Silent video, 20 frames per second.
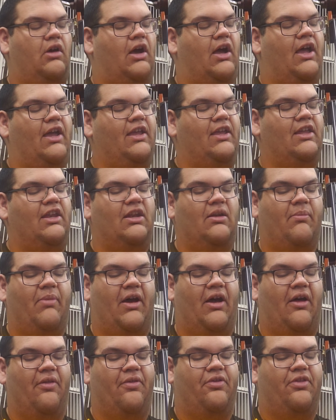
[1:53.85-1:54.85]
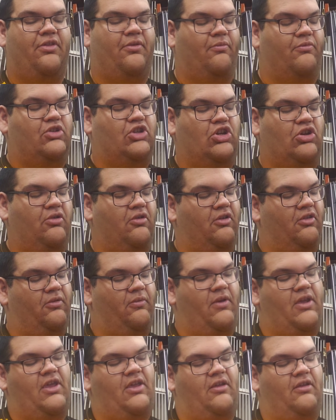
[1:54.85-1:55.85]
I get it about 2 or
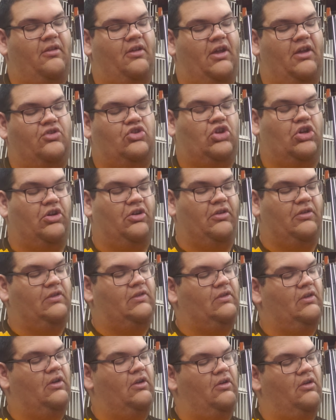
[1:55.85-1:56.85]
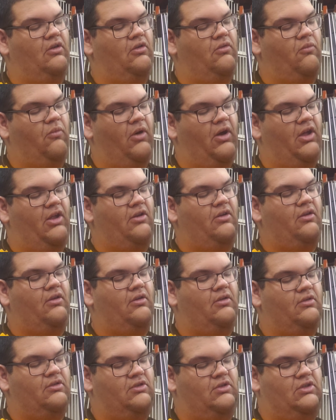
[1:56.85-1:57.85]
3 turns. 1,
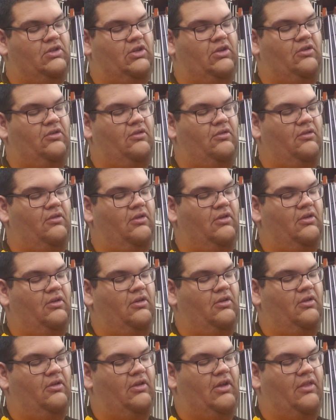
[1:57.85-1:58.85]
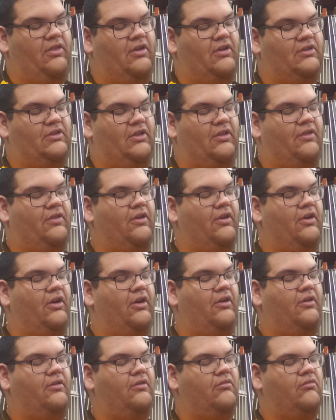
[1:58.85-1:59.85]
2, and there's the
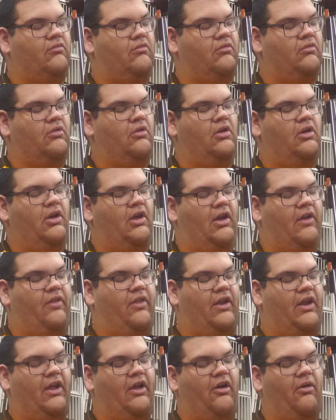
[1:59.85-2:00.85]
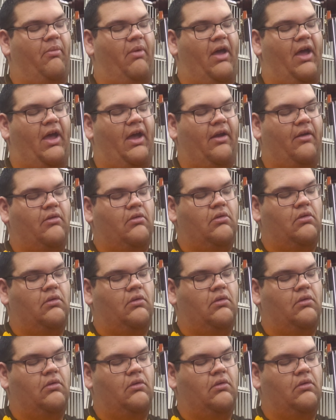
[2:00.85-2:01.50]
third, and then I go back.